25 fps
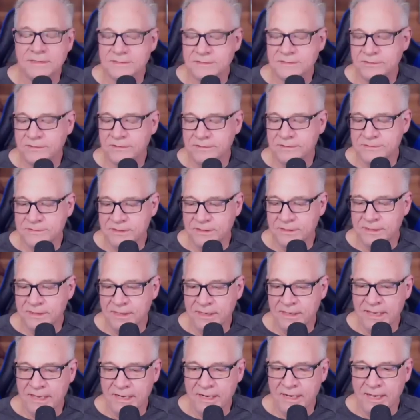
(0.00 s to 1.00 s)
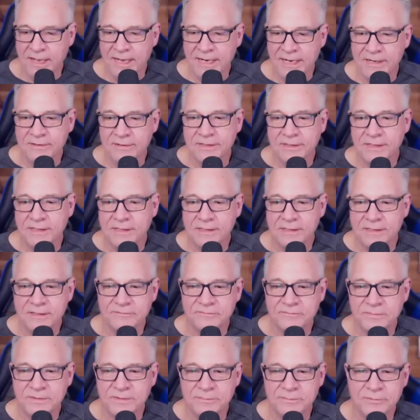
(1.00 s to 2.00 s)
That's good. So you kind of had a hierarchy of
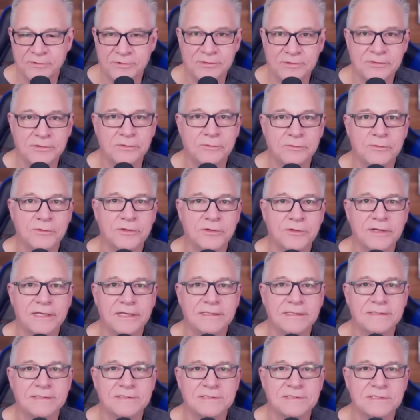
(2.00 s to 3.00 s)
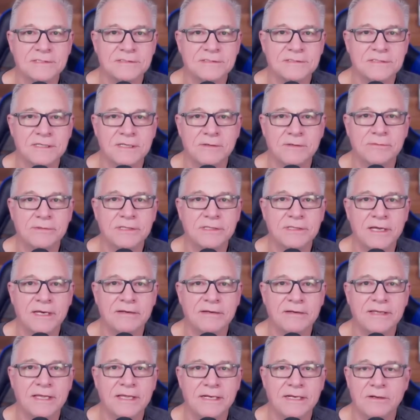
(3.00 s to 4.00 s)
people who were uh, assisting you and kind of
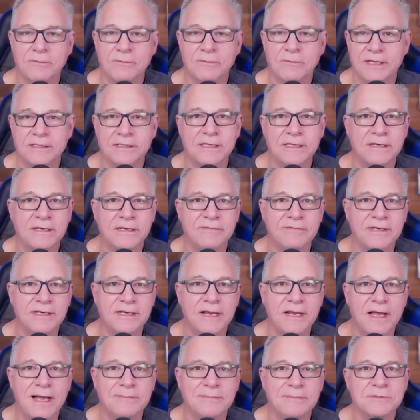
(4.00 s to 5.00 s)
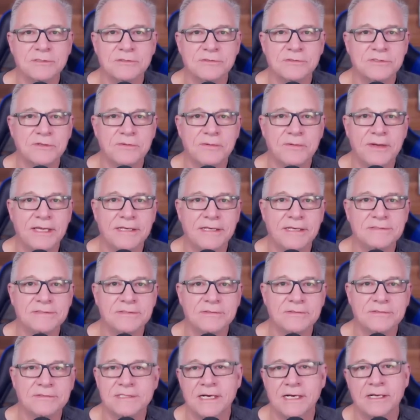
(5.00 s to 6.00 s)
getting around kind of any obstacles you ran into.
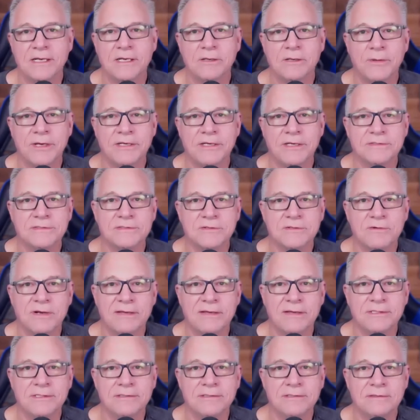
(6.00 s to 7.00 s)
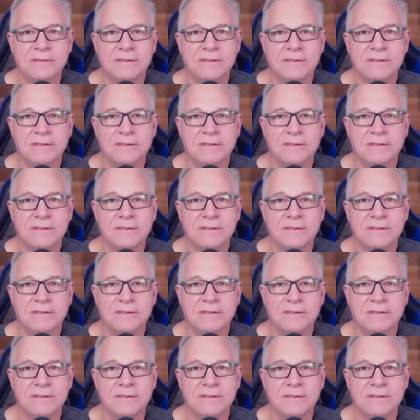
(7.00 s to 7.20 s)
Is that a good way to describe it?